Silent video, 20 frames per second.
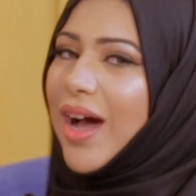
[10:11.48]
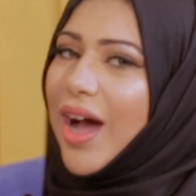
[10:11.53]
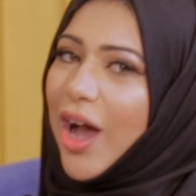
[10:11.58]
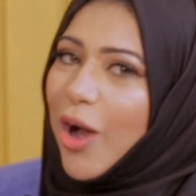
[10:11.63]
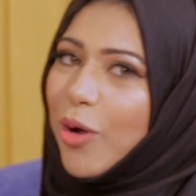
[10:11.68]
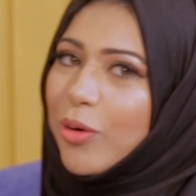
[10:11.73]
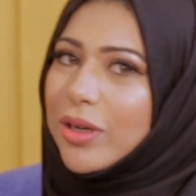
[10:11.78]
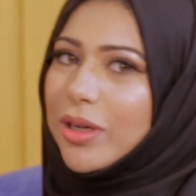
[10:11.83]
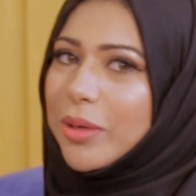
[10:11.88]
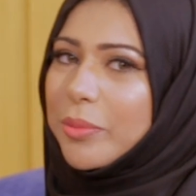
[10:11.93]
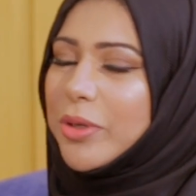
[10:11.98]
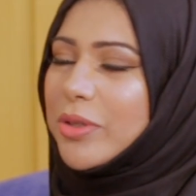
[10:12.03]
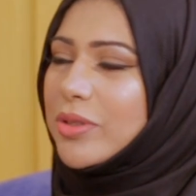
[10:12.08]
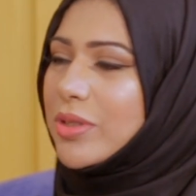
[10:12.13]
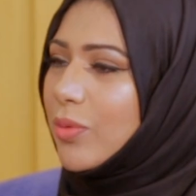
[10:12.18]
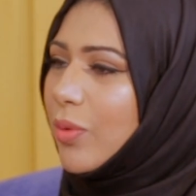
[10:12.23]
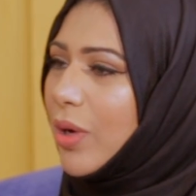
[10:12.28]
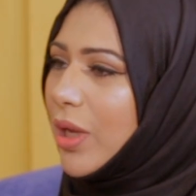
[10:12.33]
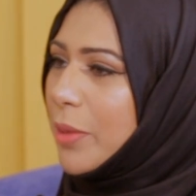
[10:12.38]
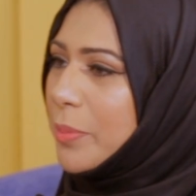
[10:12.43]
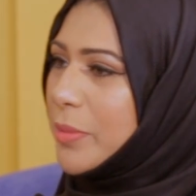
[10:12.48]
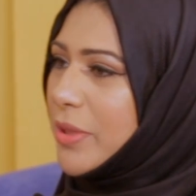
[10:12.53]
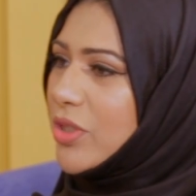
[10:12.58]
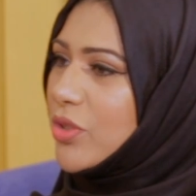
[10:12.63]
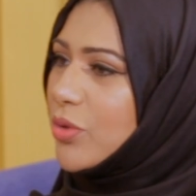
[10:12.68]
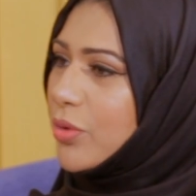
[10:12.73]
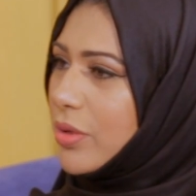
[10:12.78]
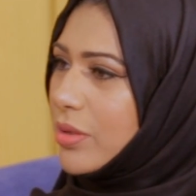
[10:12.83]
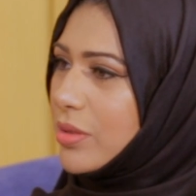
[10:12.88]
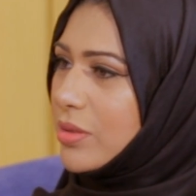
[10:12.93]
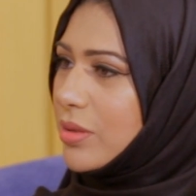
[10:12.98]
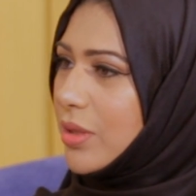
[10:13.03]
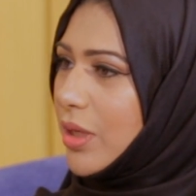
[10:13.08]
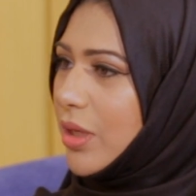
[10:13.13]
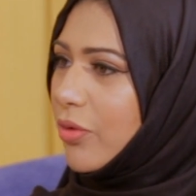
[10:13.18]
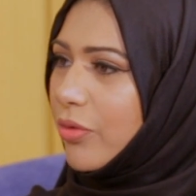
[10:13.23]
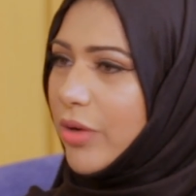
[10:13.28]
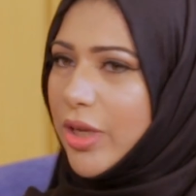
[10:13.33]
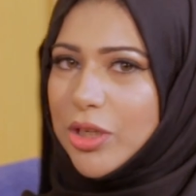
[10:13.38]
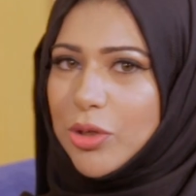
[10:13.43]
How come you developed interest
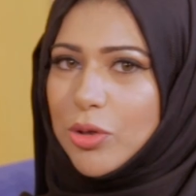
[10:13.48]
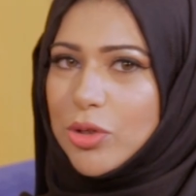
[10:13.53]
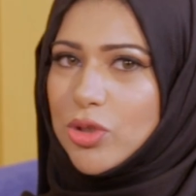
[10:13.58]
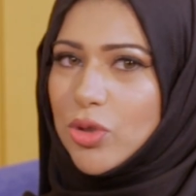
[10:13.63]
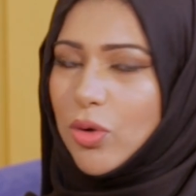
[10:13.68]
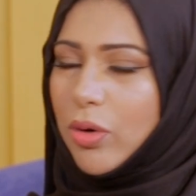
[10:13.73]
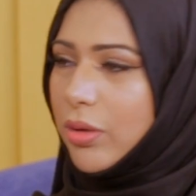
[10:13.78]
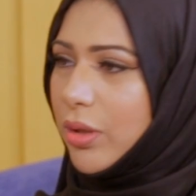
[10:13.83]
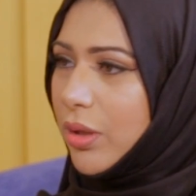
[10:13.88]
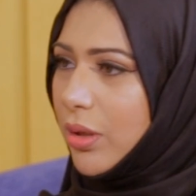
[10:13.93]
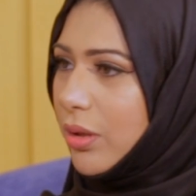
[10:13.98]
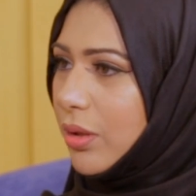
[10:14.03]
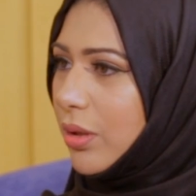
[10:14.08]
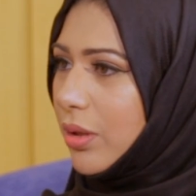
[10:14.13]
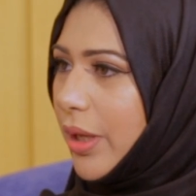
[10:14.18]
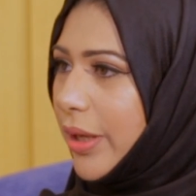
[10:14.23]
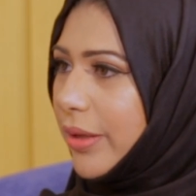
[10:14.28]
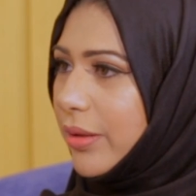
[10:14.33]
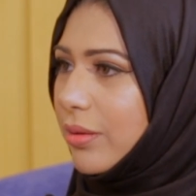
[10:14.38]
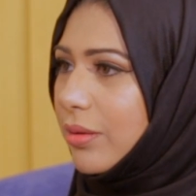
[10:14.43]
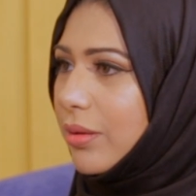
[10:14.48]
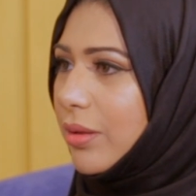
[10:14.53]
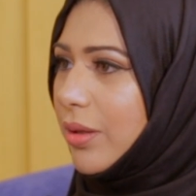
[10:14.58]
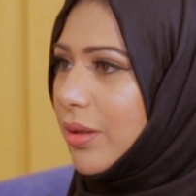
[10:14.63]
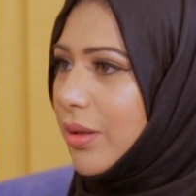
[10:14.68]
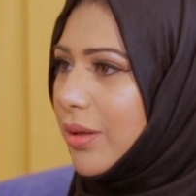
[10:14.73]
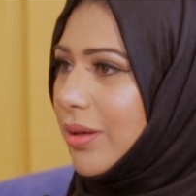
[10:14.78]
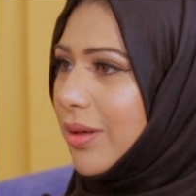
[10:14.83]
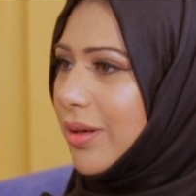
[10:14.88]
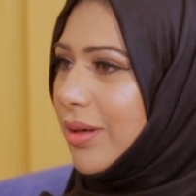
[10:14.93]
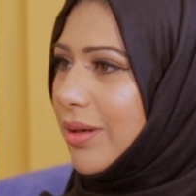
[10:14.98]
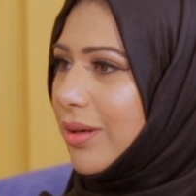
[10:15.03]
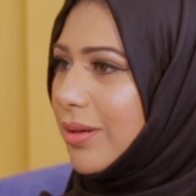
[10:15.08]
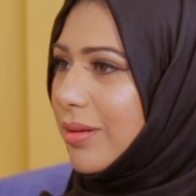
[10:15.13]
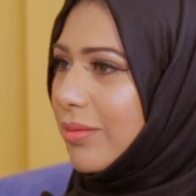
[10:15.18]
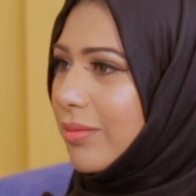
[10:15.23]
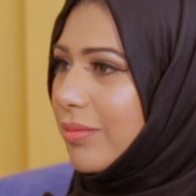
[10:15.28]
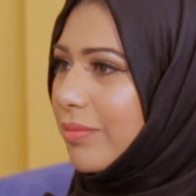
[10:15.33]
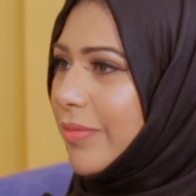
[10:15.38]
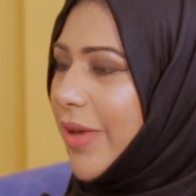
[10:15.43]
in radio jockeying? Like
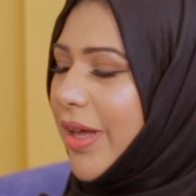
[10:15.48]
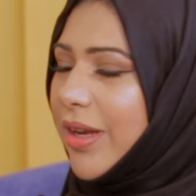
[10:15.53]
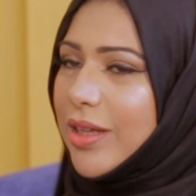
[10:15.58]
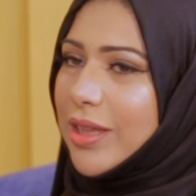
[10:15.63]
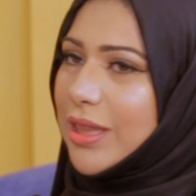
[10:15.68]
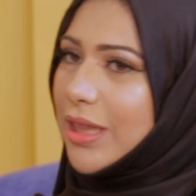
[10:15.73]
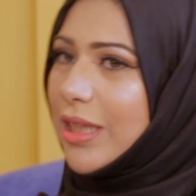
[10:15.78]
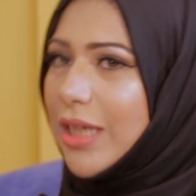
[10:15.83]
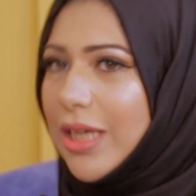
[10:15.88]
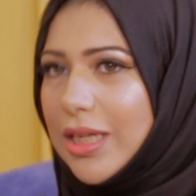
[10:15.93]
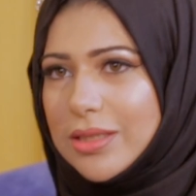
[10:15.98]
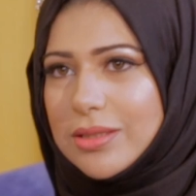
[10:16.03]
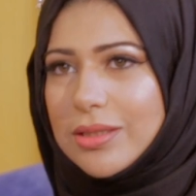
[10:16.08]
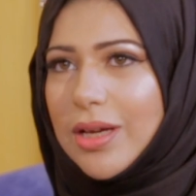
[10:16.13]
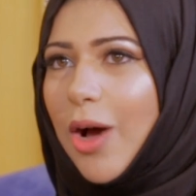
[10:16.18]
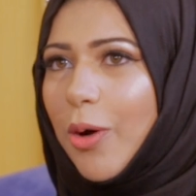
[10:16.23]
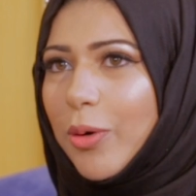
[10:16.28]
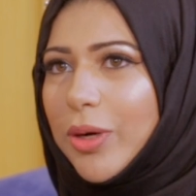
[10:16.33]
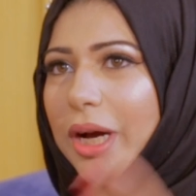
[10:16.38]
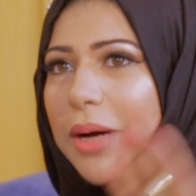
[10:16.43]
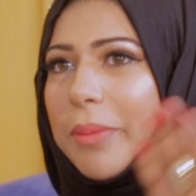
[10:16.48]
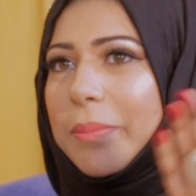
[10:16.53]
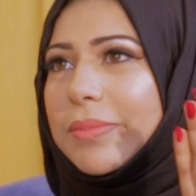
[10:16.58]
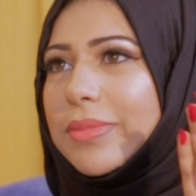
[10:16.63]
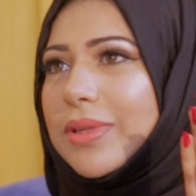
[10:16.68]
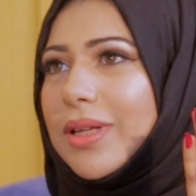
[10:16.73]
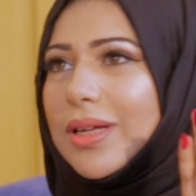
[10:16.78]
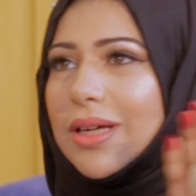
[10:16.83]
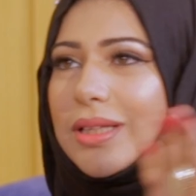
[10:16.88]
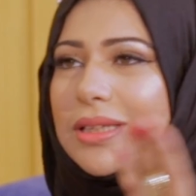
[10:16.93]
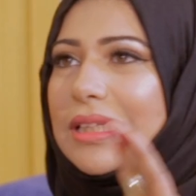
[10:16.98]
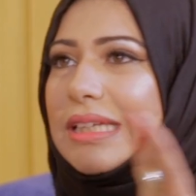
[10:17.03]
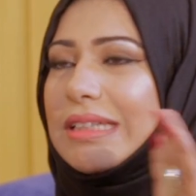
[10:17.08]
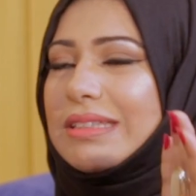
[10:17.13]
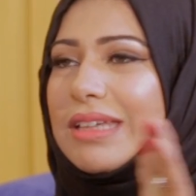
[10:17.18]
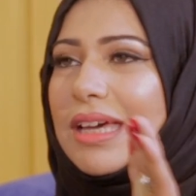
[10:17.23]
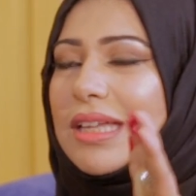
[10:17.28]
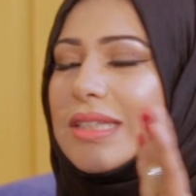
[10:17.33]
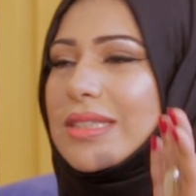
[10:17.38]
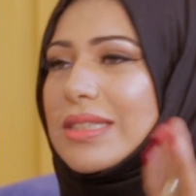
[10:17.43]
an athlete, how come the
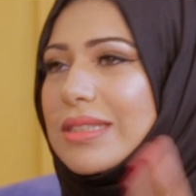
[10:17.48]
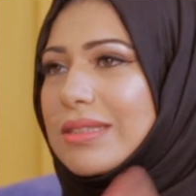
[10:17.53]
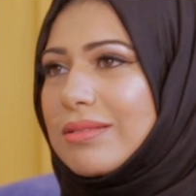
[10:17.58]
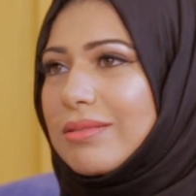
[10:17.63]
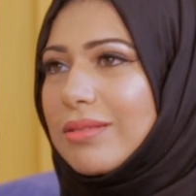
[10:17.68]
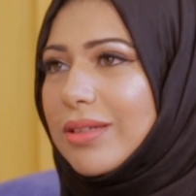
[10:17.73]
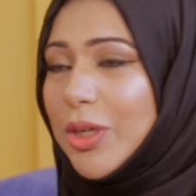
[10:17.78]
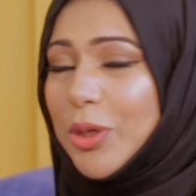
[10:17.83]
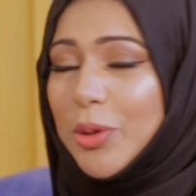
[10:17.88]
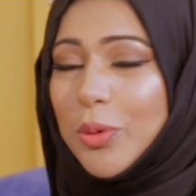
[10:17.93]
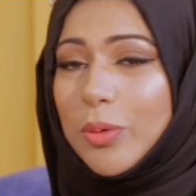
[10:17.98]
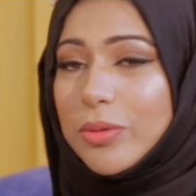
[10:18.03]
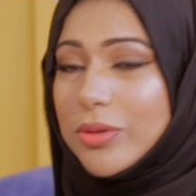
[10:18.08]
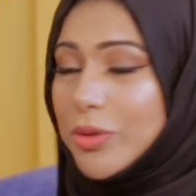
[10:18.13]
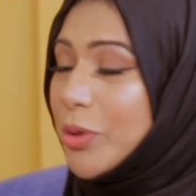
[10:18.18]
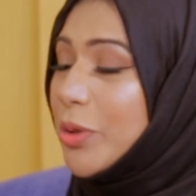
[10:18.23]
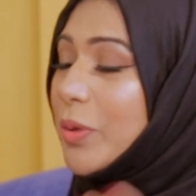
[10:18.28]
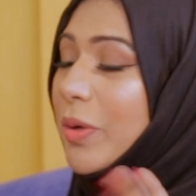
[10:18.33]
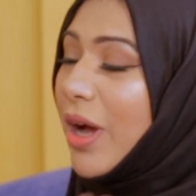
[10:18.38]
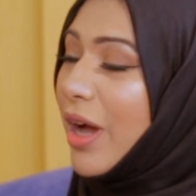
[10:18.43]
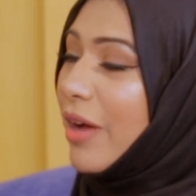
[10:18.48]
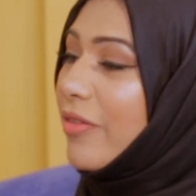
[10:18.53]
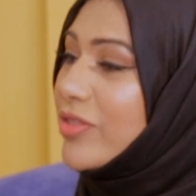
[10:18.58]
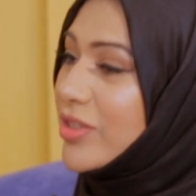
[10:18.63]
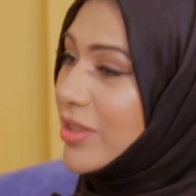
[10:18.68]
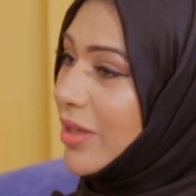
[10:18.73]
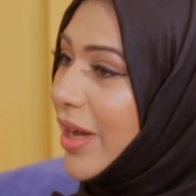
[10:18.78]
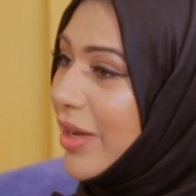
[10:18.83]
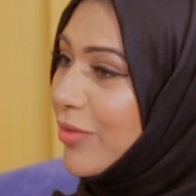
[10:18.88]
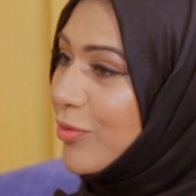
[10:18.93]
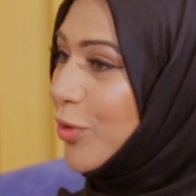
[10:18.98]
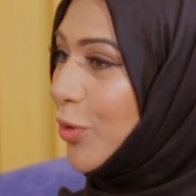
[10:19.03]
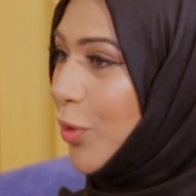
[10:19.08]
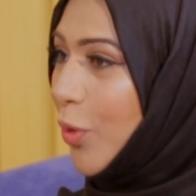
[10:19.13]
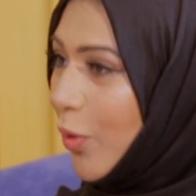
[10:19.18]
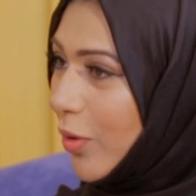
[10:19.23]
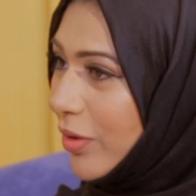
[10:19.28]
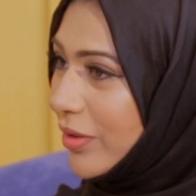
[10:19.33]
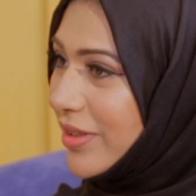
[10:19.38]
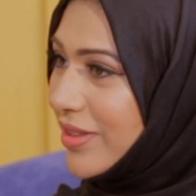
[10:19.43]
athlete can, you know, do you have time for
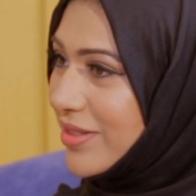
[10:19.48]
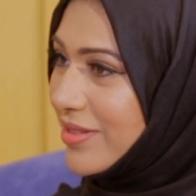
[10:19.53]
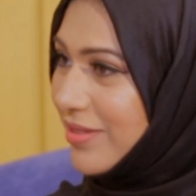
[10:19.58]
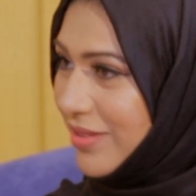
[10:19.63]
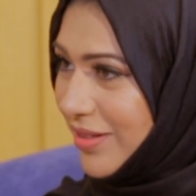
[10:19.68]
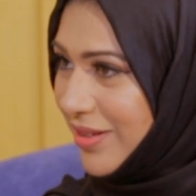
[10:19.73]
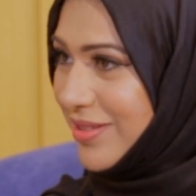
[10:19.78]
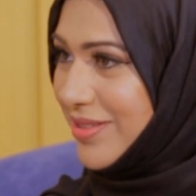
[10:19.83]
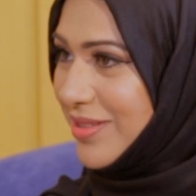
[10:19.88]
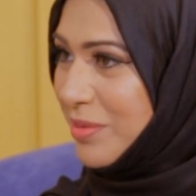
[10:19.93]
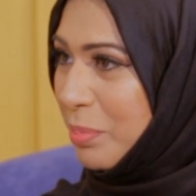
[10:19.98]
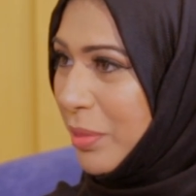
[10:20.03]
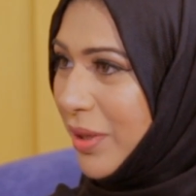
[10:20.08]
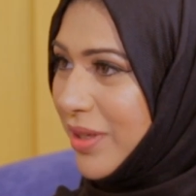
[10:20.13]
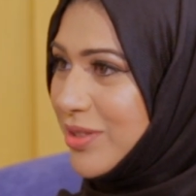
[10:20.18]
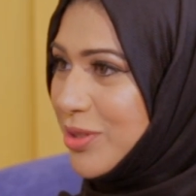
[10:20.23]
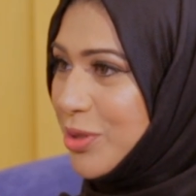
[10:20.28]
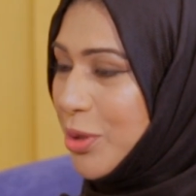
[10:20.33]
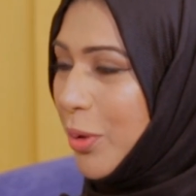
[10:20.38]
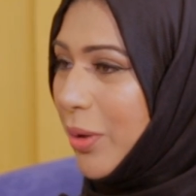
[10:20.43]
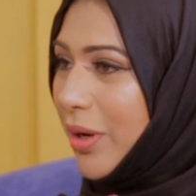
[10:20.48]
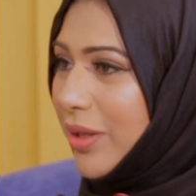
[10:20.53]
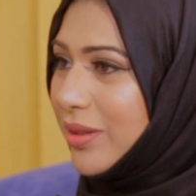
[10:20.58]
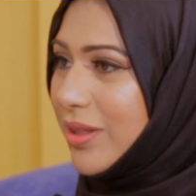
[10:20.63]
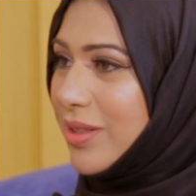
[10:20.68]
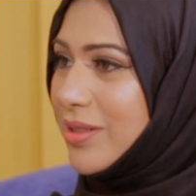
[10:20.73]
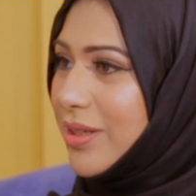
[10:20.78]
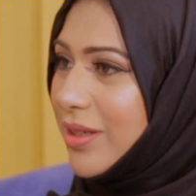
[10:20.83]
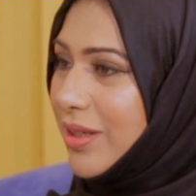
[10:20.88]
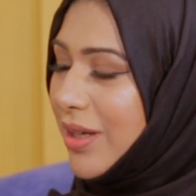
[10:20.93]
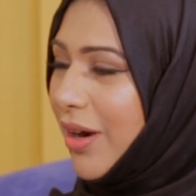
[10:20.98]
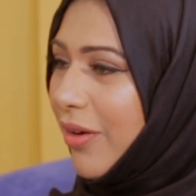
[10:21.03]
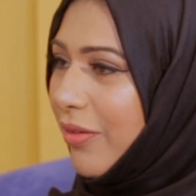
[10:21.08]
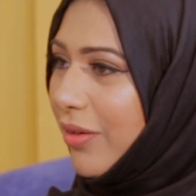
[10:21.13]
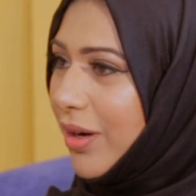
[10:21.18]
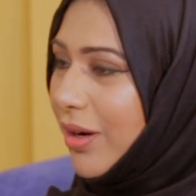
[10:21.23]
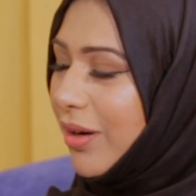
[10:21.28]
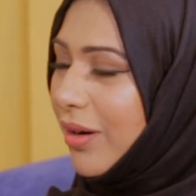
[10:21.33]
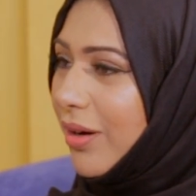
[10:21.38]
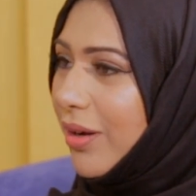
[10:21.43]
all these things plus your athletic
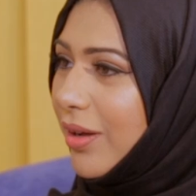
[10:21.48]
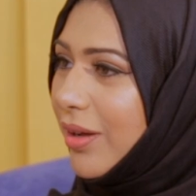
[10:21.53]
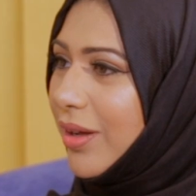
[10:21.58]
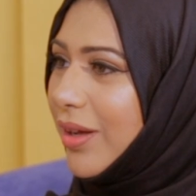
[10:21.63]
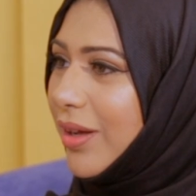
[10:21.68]
career?